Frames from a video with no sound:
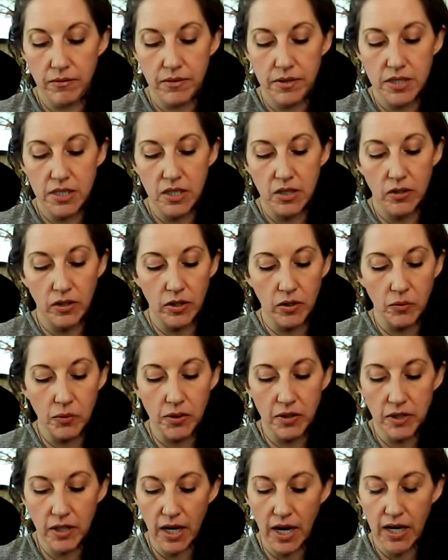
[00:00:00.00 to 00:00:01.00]
dealing
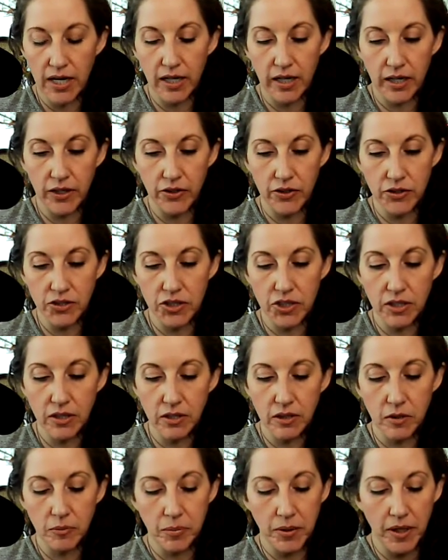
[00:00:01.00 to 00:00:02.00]
with that energy a
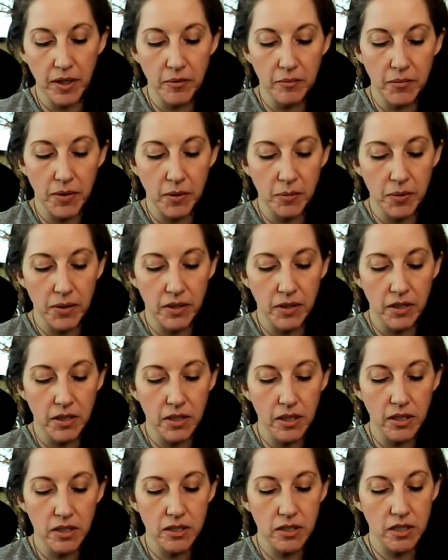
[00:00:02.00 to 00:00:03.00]
little bit. Maybe the
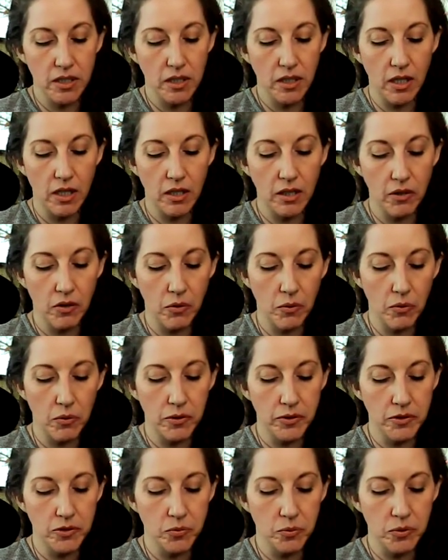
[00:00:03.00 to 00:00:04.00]
need to cut
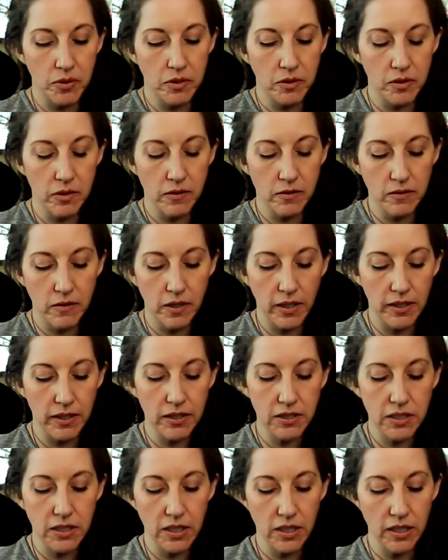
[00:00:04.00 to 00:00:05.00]
cords would, is an
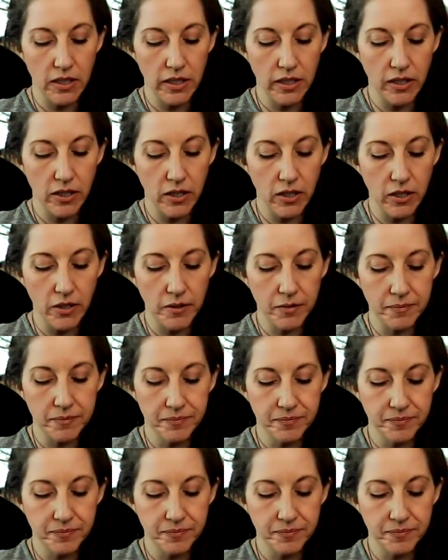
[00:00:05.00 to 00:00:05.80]
idea here.